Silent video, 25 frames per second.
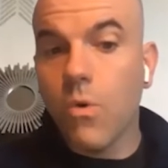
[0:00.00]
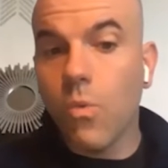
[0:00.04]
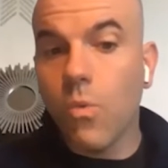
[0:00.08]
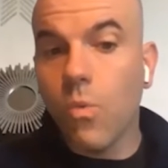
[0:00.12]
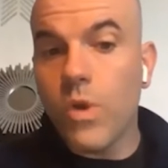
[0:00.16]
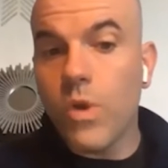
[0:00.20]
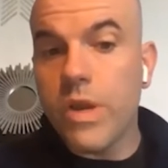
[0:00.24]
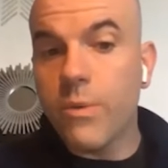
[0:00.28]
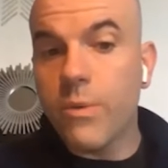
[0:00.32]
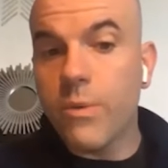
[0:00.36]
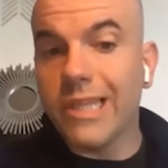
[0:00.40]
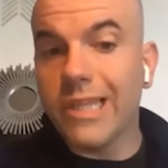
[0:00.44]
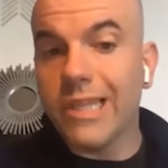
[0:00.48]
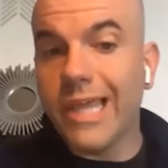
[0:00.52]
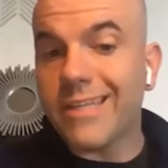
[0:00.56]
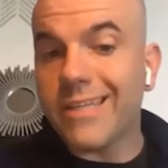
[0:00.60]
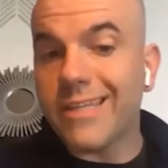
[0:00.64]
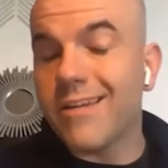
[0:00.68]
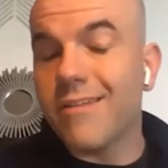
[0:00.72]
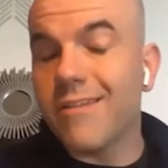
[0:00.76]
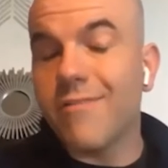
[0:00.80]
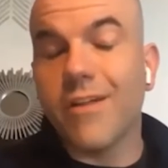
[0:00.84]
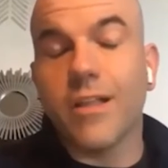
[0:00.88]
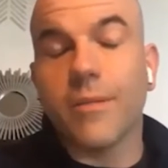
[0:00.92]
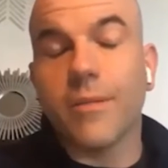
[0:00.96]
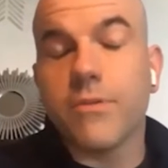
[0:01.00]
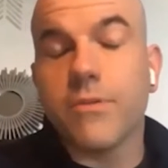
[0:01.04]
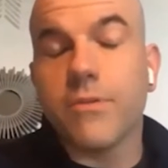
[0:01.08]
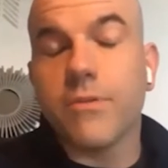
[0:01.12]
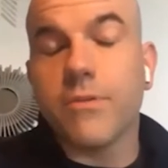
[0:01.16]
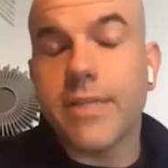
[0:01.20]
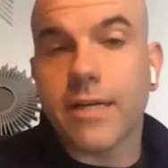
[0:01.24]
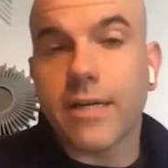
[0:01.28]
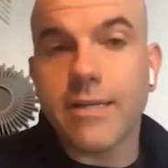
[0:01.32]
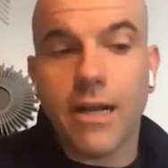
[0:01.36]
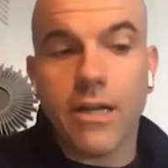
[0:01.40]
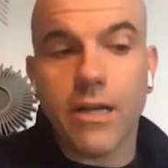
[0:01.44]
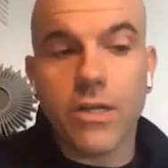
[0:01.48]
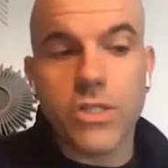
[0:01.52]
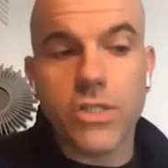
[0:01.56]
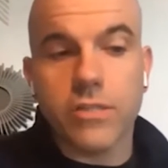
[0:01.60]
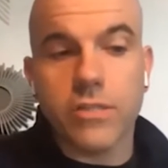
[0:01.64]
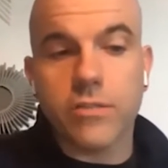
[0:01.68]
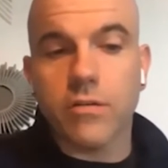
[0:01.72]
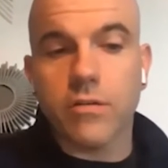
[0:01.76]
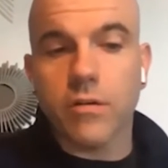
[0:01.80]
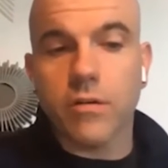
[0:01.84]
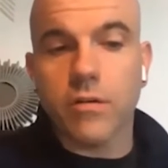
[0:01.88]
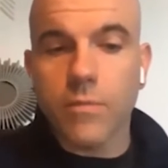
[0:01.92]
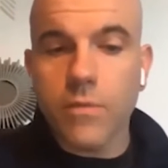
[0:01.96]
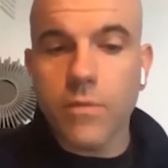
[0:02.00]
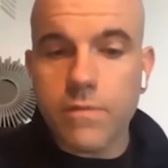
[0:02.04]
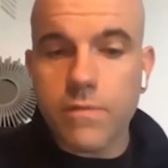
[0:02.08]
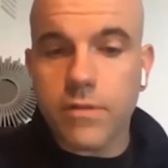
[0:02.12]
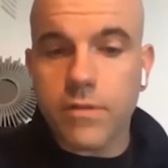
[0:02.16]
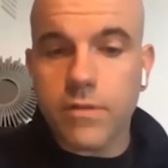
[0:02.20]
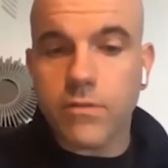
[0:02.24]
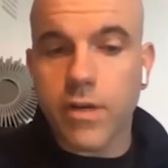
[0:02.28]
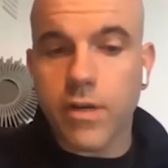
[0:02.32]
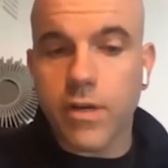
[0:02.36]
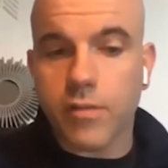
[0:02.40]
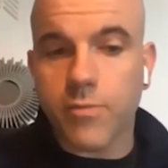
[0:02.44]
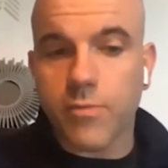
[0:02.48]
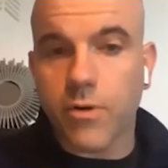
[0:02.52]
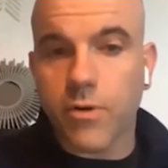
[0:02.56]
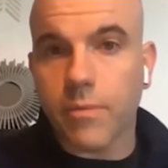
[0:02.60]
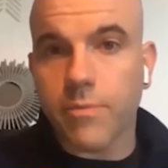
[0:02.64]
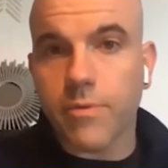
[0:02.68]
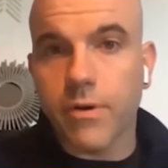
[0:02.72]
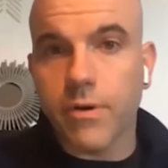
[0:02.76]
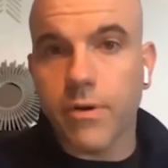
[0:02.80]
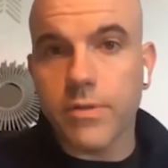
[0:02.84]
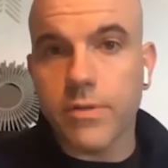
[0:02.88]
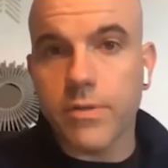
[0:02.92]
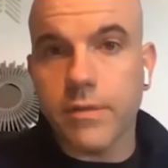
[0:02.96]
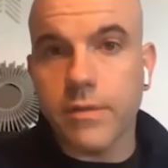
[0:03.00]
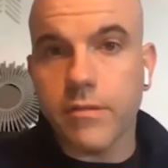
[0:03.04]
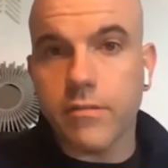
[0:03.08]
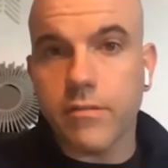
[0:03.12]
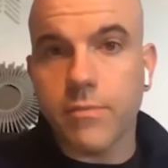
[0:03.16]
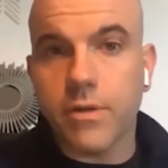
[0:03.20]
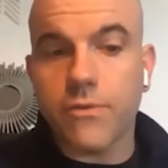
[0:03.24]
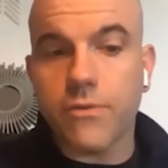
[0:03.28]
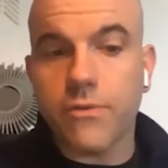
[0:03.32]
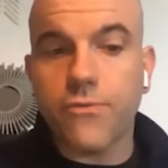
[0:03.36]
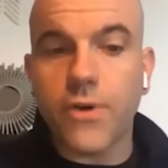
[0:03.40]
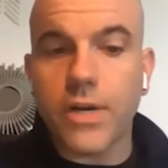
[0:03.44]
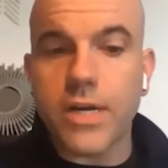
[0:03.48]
We would like to develop new technologies to remove these transporter proteins, but